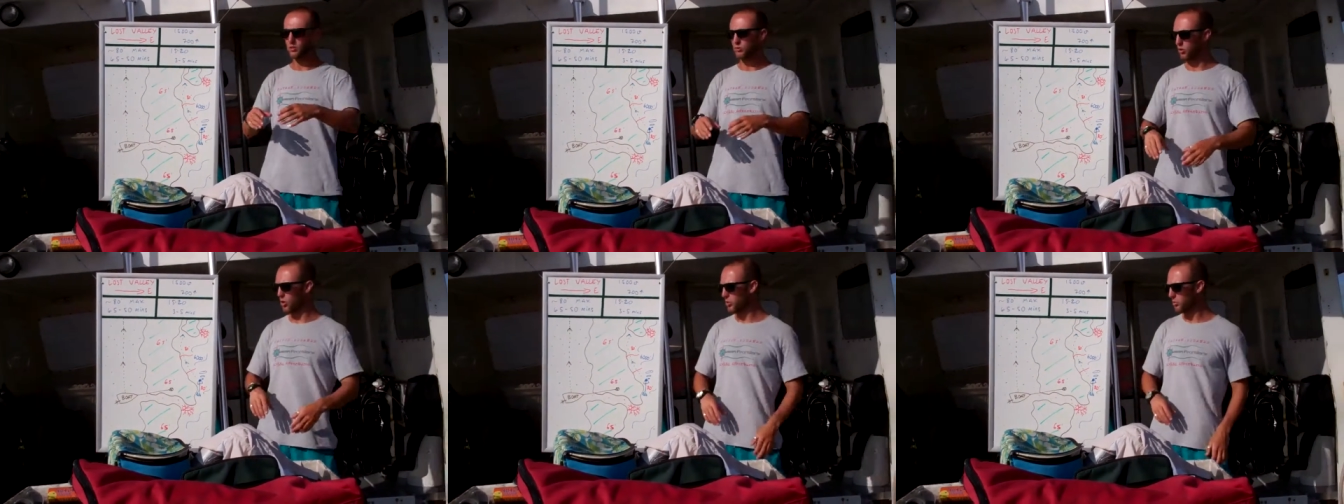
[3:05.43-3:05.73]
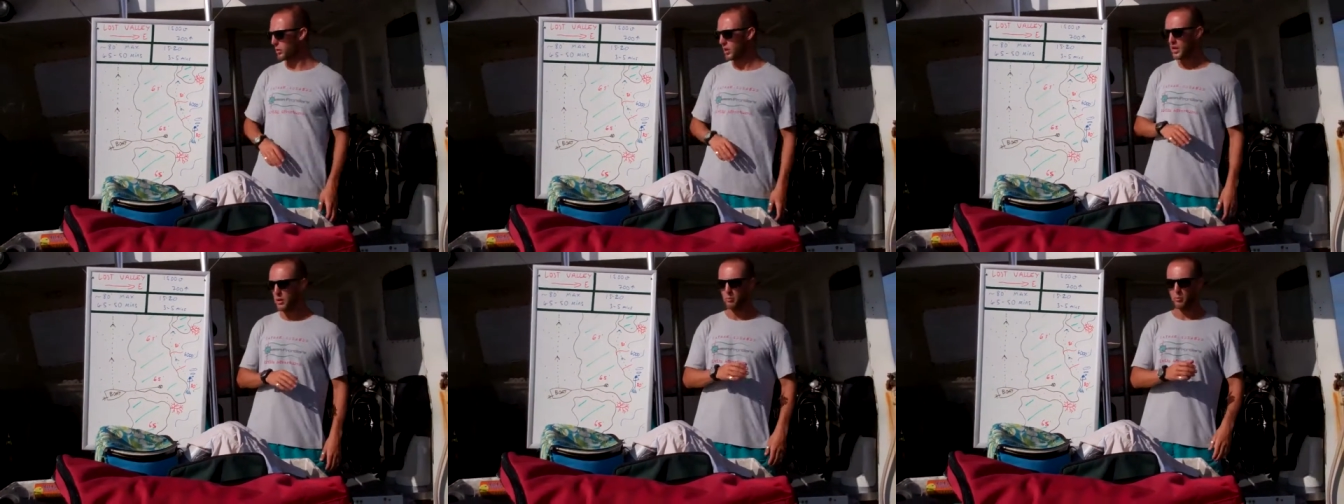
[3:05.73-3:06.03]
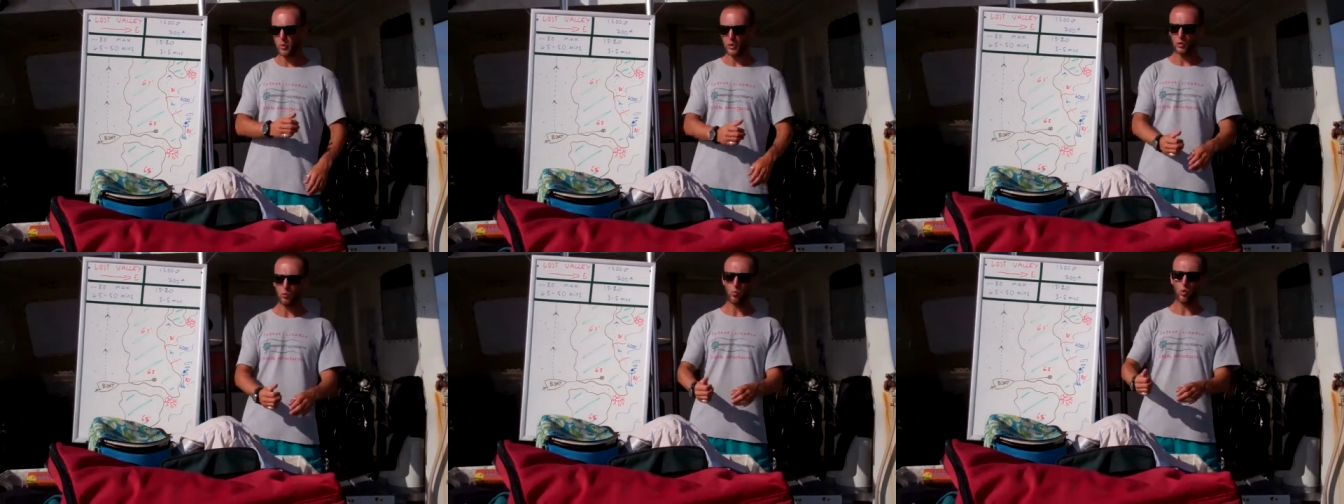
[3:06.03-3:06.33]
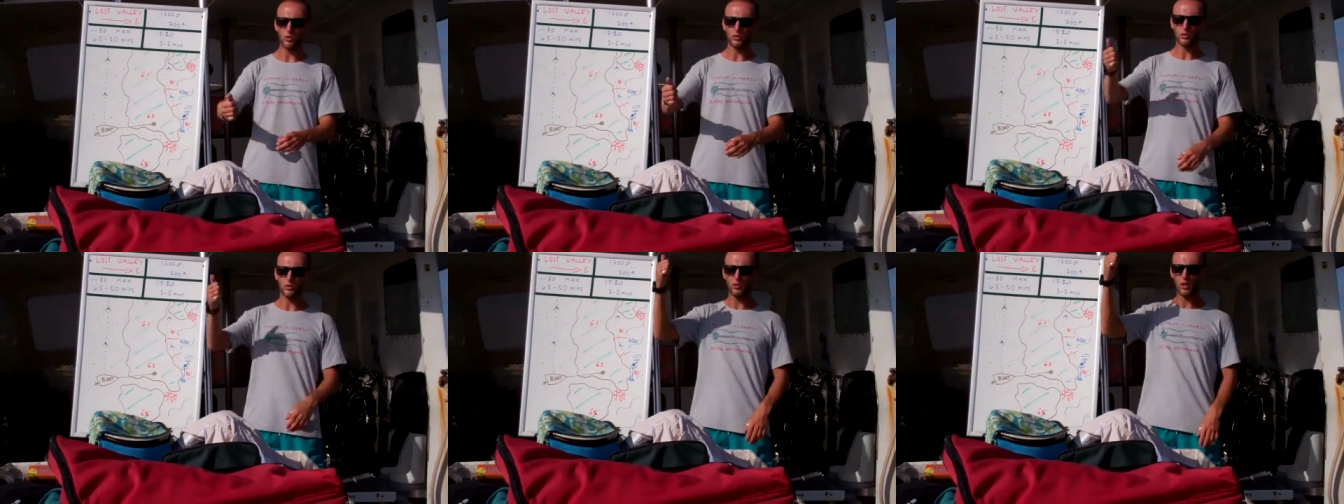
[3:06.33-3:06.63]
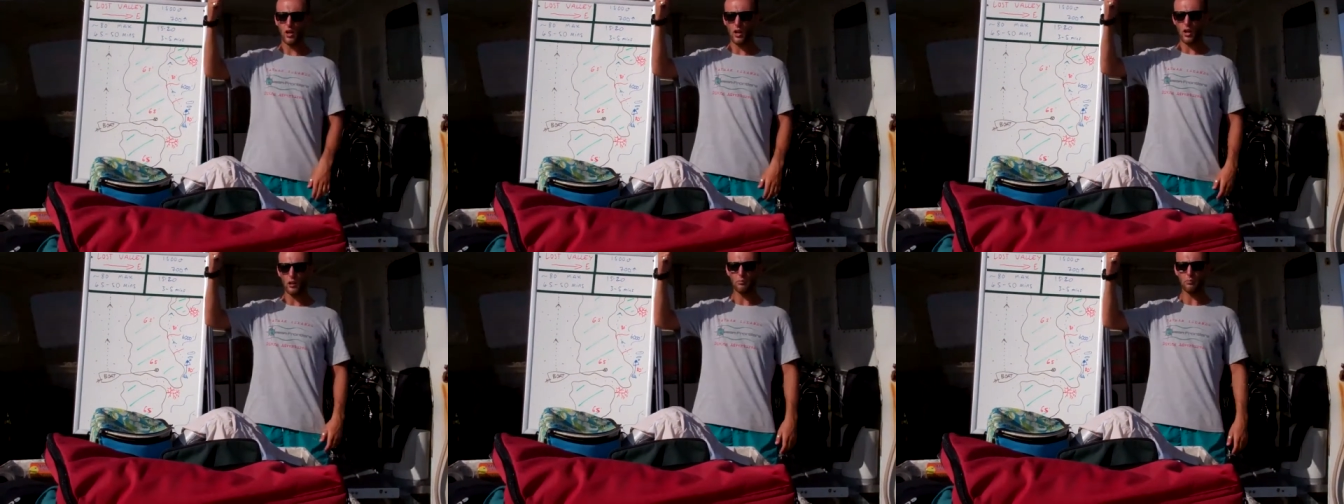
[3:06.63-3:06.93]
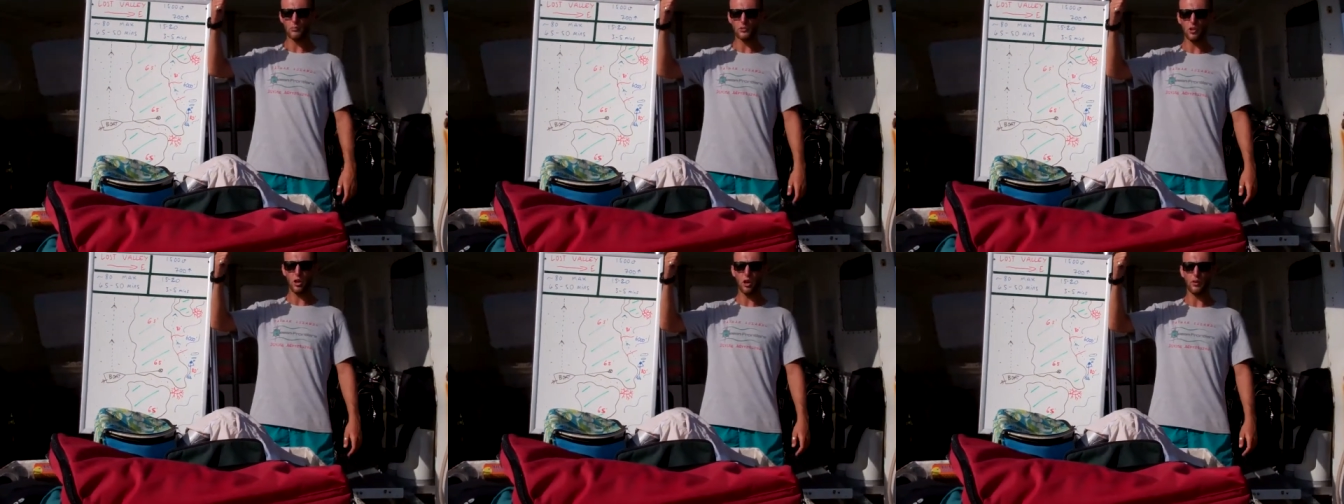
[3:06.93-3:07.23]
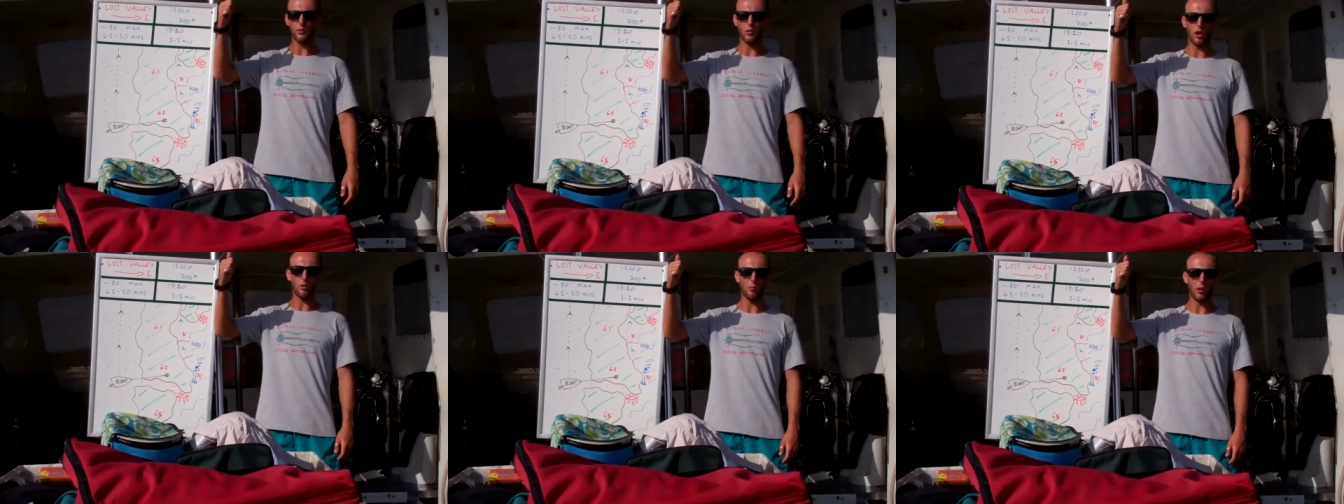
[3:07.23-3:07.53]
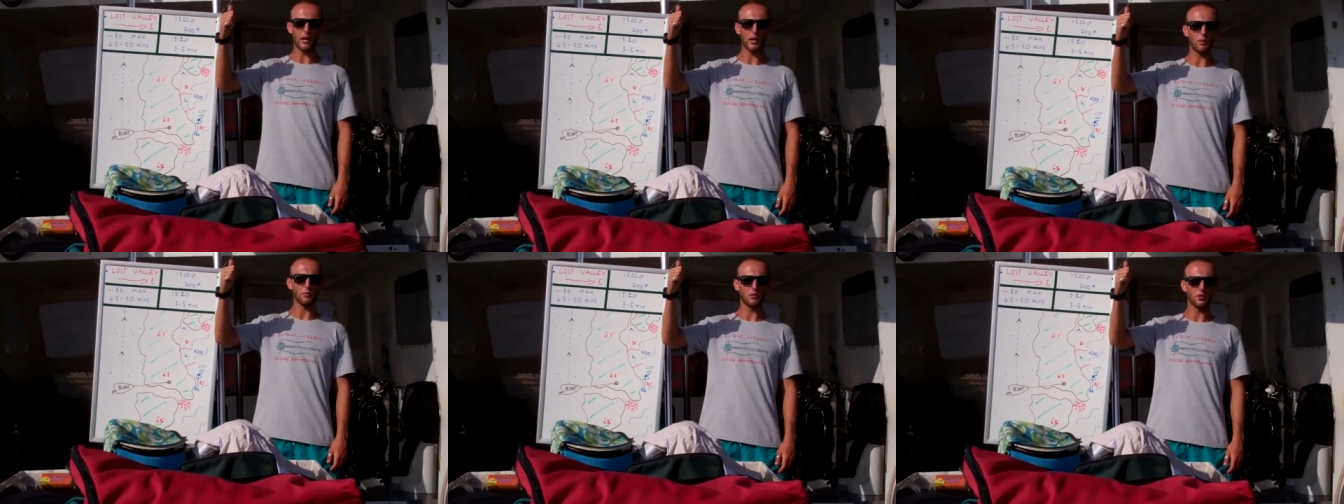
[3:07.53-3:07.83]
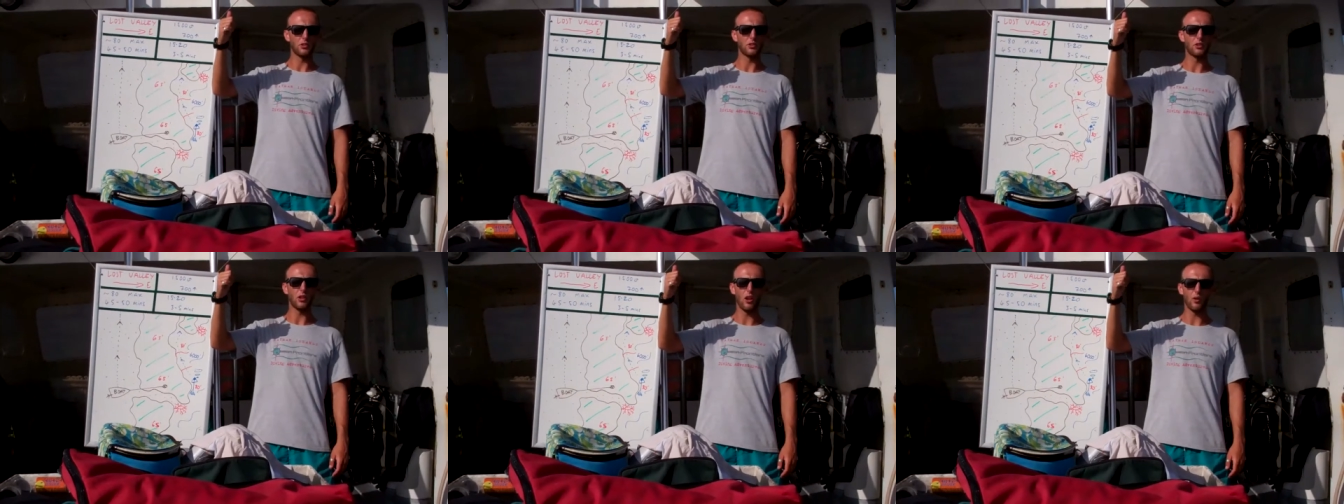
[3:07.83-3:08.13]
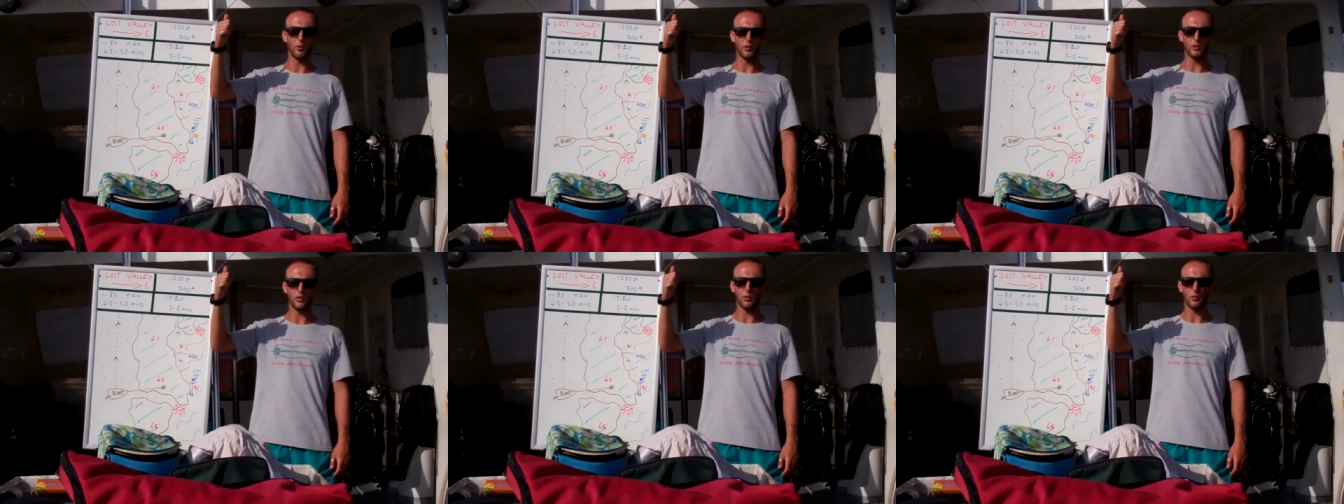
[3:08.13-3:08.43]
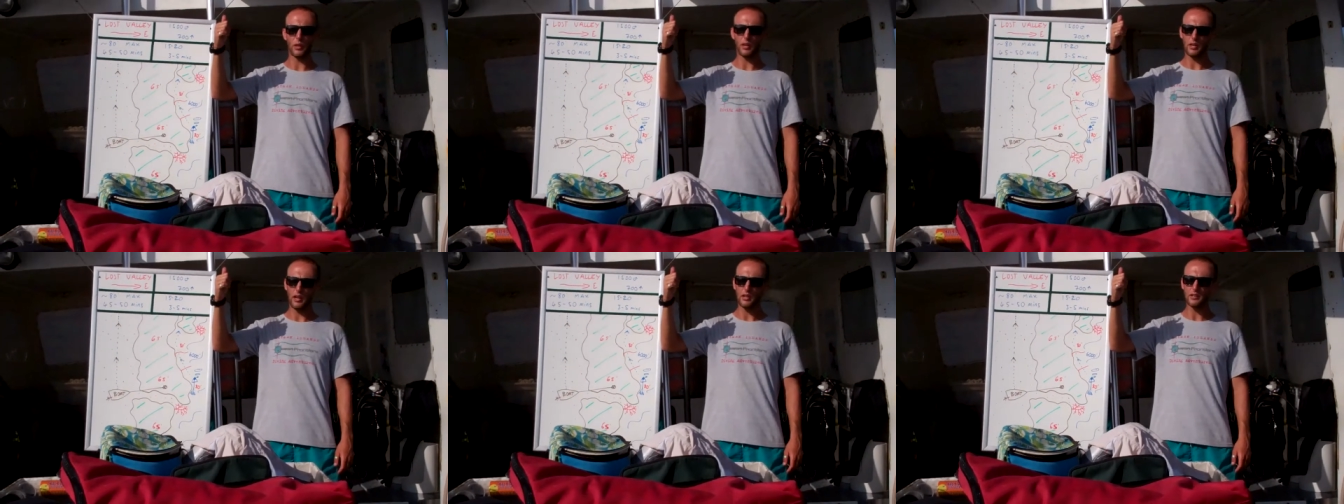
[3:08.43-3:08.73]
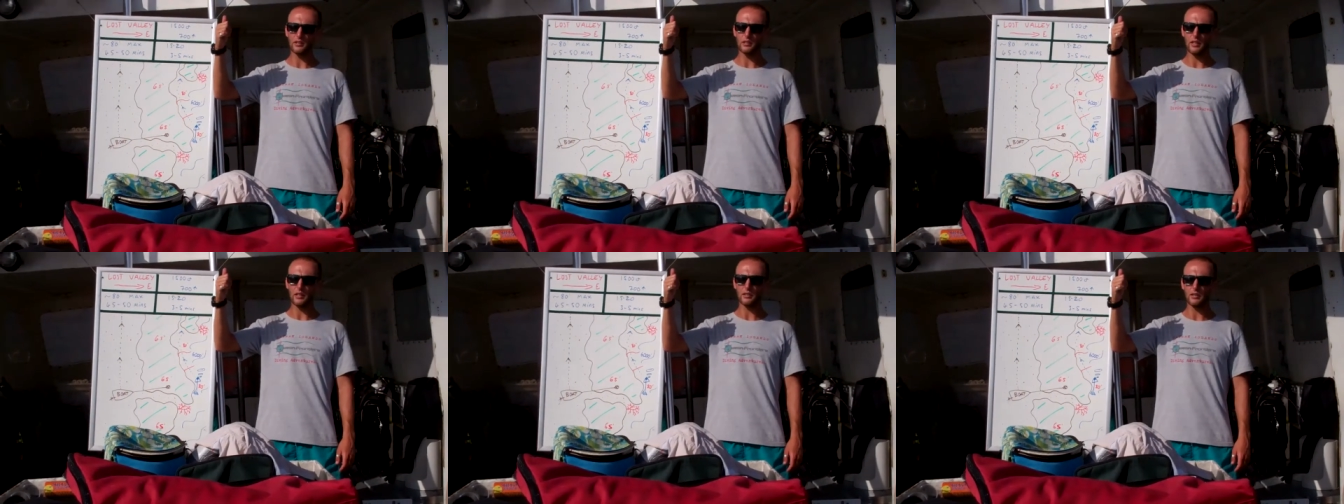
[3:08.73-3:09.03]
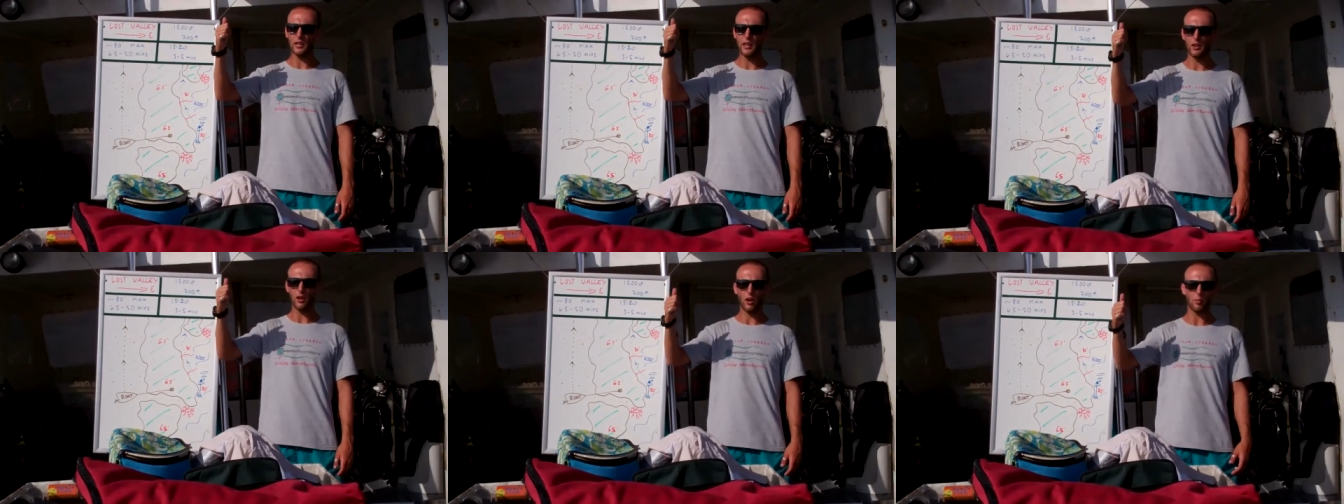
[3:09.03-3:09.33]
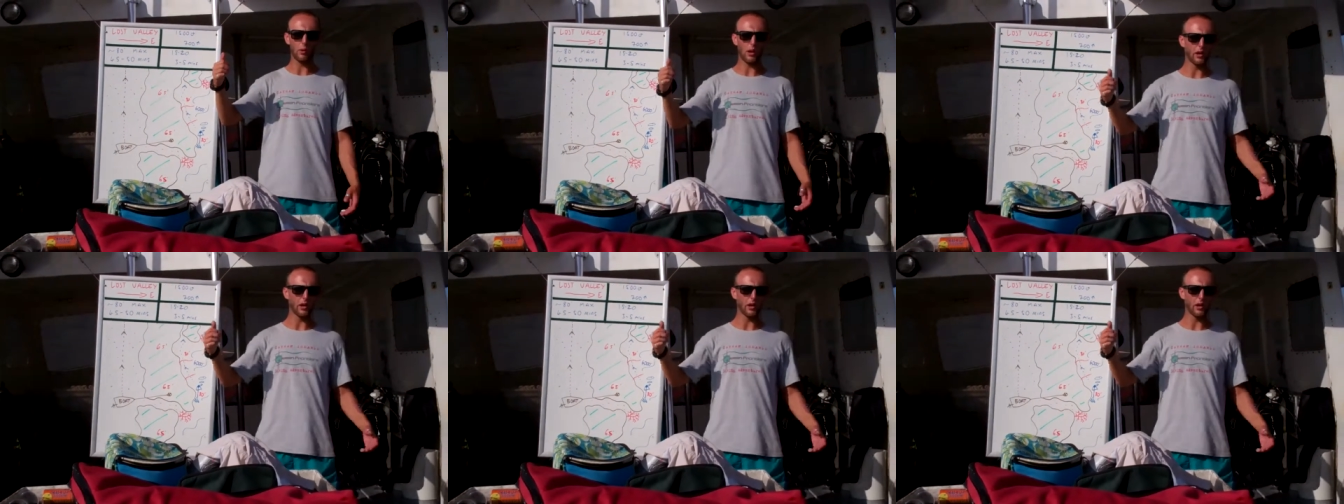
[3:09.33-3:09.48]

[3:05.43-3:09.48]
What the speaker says: a group, putting one dive guide back up to the surface if they need to get up,